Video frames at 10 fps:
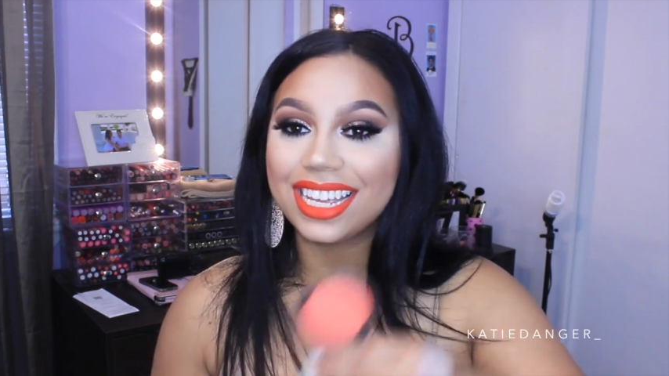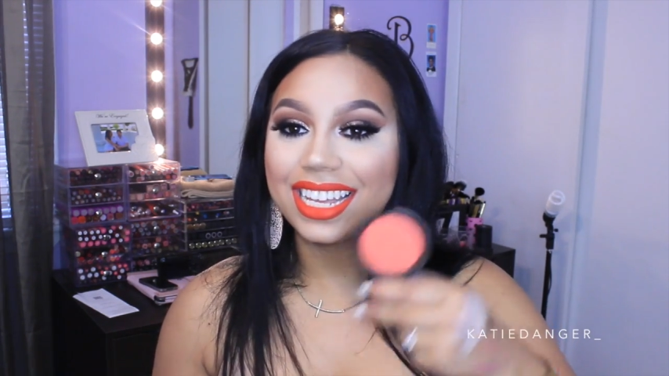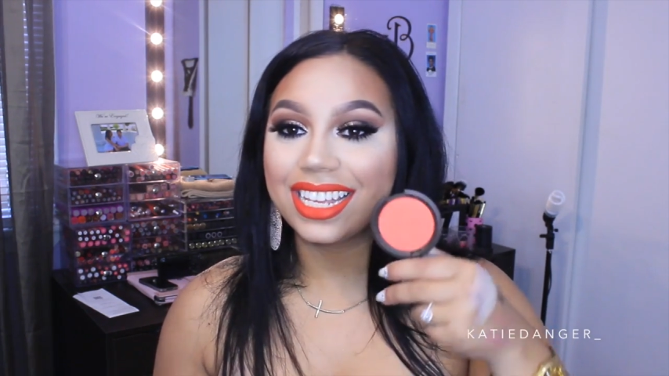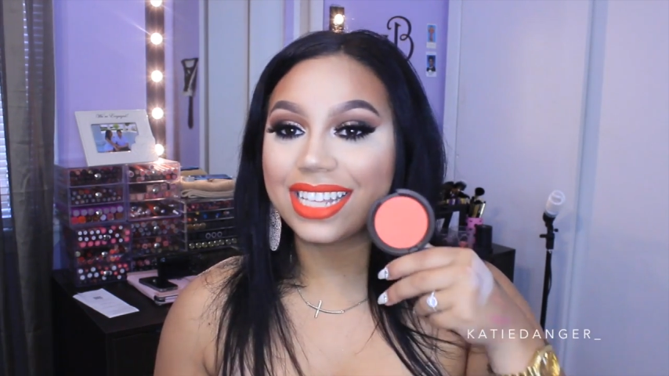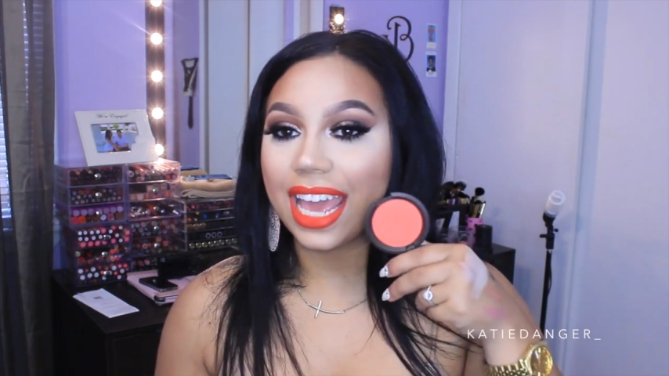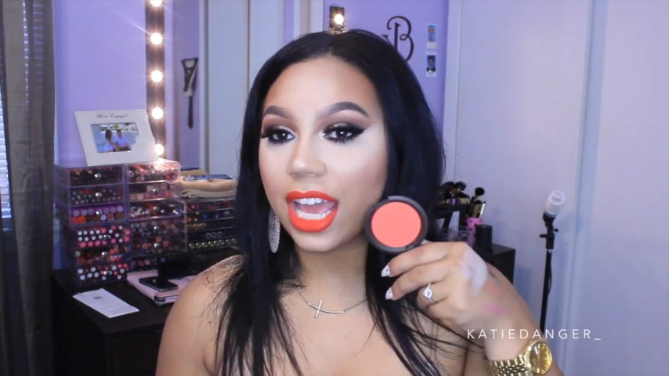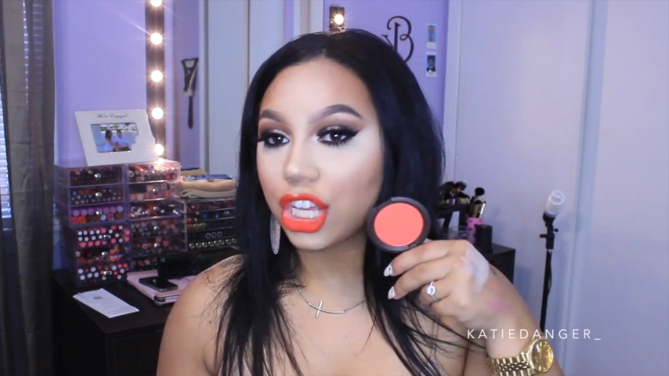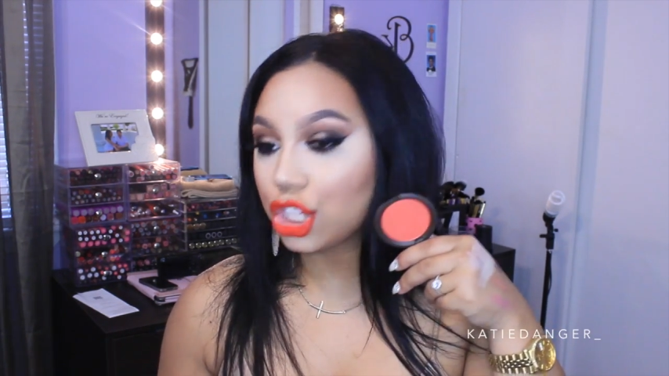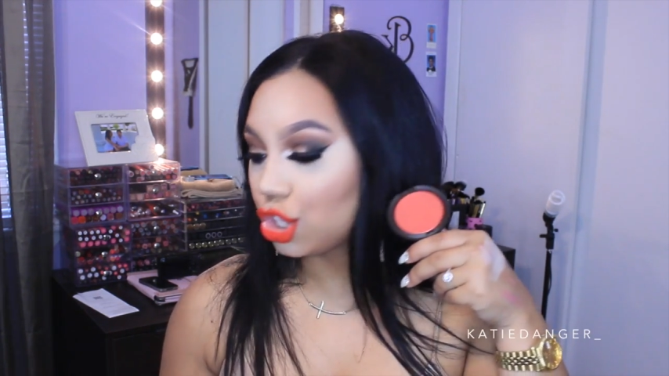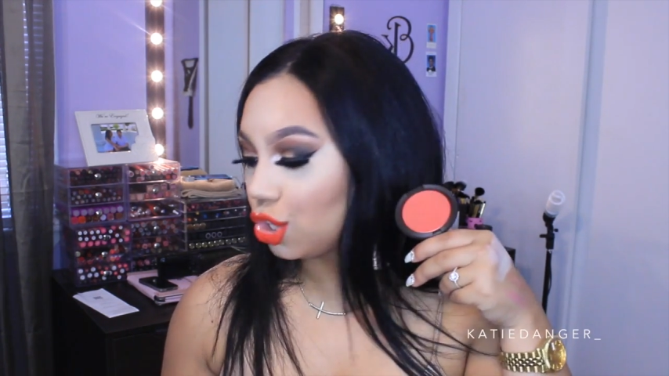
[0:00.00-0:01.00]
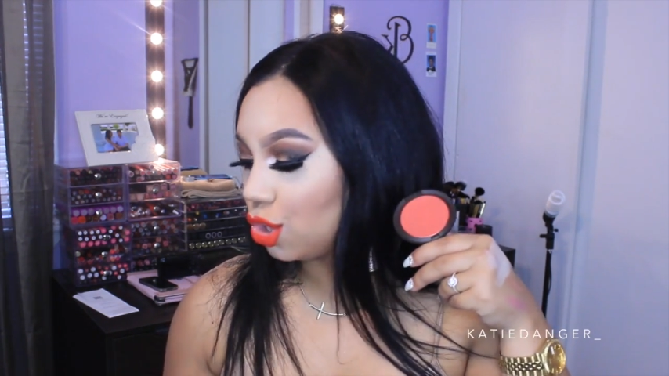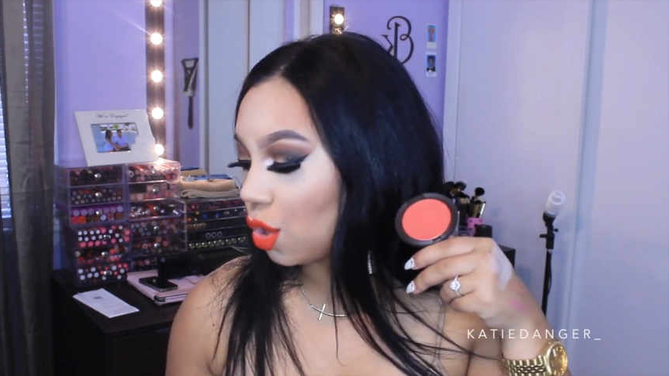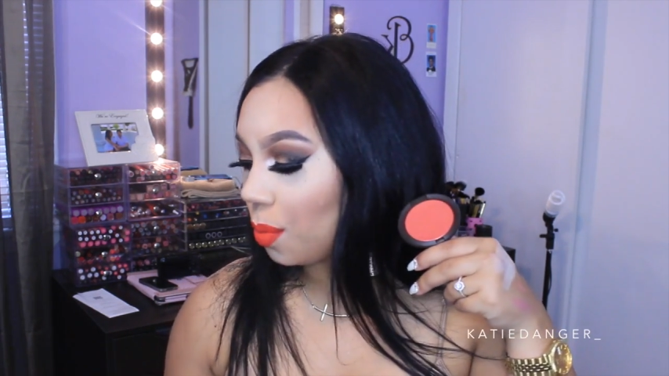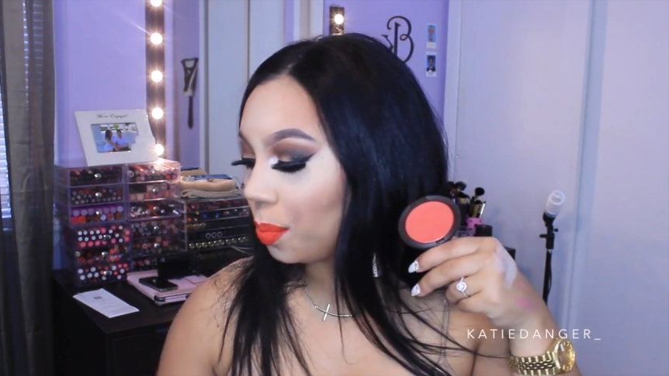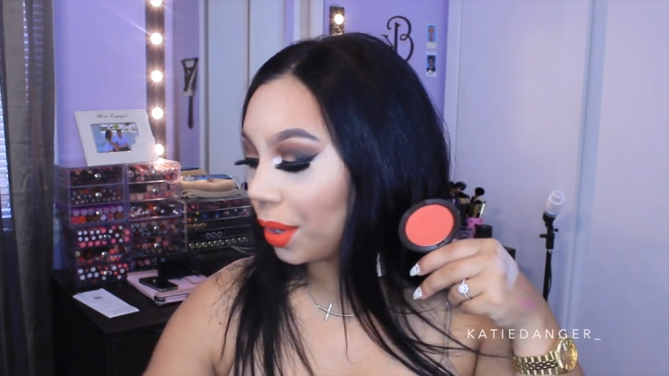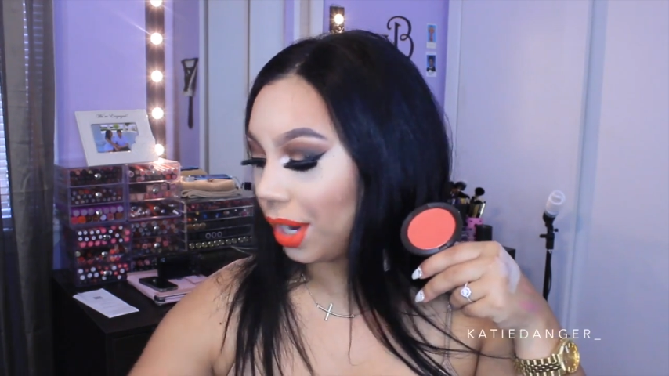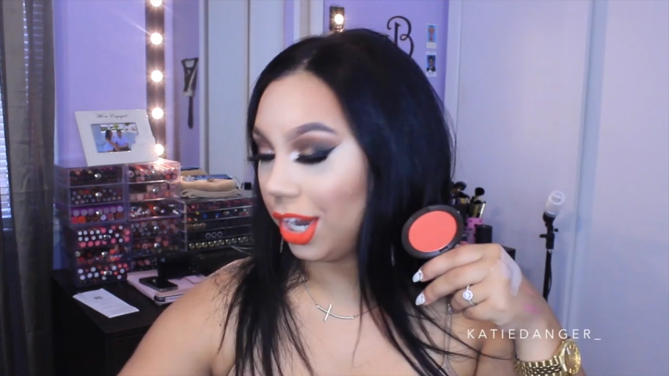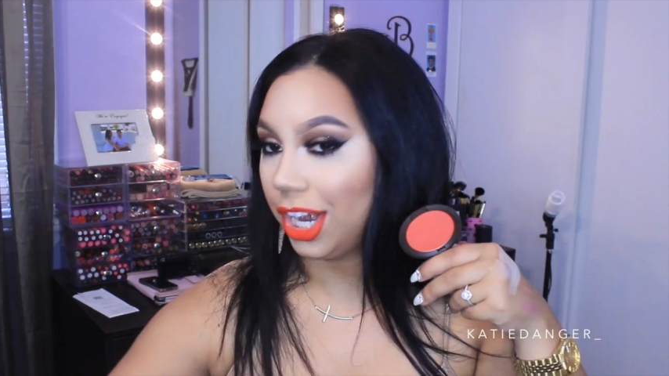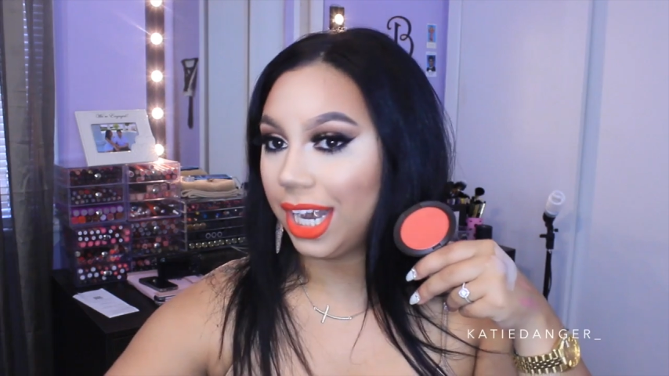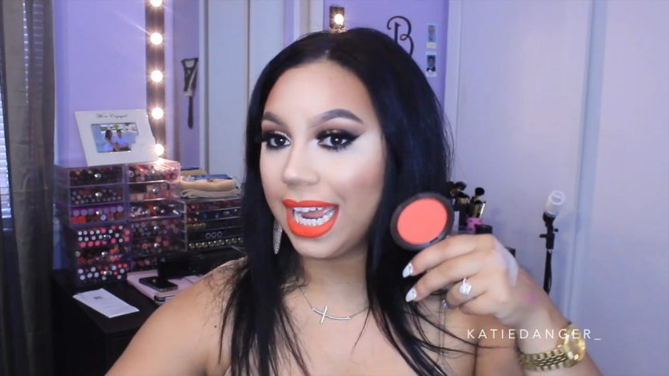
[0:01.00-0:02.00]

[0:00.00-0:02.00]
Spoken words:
is a super